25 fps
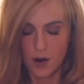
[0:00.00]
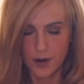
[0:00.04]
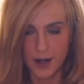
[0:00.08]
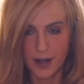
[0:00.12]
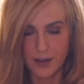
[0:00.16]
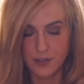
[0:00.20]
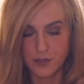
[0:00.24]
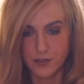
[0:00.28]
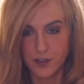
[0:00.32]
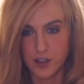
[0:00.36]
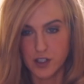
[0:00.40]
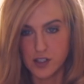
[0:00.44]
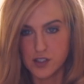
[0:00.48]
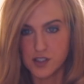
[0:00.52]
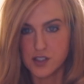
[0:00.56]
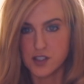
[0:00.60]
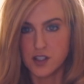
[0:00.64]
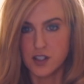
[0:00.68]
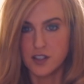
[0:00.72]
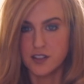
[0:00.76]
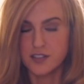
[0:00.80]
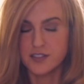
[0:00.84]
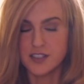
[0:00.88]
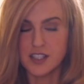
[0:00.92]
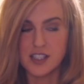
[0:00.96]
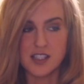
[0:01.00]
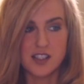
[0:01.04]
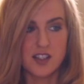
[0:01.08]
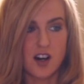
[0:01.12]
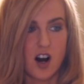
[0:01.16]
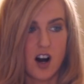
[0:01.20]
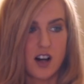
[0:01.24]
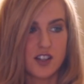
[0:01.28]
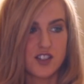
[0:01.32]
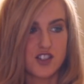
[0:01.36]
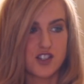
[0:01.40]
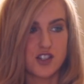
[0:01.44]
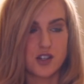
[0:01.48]
Okay, first off, this
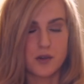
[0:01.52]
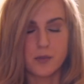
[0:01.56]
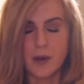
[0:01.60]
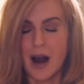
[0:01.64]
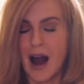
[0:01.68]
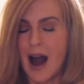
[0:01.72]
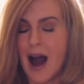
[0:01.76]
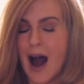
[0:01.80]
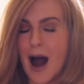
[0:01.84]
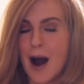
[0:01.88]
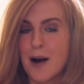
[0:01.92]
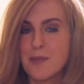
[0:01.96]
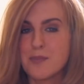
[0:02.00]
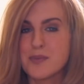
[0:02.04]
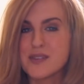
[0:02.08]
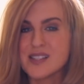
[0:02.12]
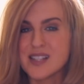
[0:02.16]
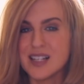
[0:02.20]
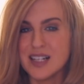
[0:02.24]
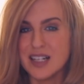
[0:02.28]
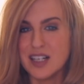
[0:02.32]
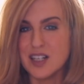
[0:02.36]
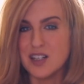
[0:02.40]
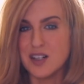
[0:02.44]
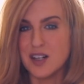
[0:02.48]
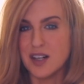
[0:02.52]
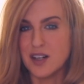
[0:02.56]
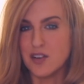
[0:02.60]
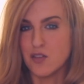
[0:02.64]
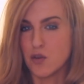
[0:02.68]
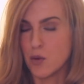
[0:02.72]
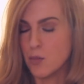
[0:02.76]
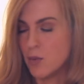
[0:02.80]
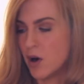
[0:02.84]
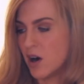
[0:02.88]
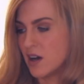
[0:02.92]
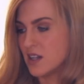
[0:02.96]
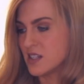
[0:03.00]
costume absolutely
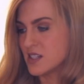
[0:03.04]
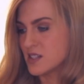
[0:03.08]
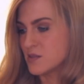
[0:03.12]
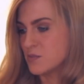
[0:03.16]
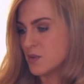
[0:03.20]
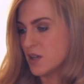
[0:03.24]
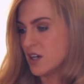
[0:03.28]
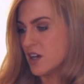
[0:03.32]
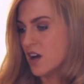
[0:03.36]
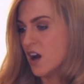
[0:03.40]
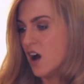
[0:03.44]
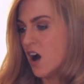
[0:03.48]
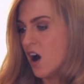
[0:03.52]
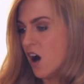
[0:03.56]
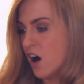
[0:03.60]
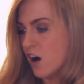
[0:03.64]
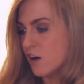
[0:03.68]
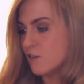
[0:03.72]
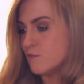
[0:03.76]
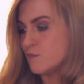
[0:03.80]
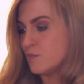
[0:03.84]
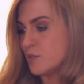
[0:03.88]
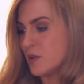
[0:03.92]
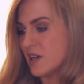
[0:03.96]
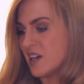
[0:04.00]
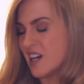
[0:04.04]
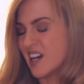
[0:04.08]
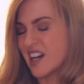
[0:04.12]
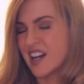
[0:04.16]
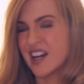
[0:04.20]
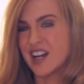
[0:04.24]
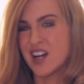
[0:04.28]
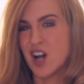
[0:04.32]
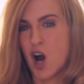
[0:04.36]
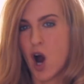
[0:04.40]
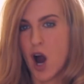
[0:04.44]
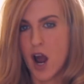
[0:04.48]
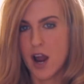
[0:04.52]
reminds me of being
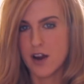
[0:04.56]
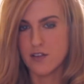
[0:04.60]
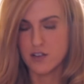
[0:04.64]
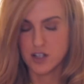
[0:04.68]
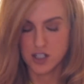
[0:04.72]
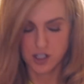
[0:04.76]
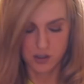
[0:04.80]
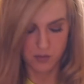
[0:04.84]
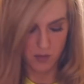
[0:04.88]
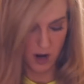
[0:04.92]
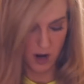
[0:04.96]
an Irish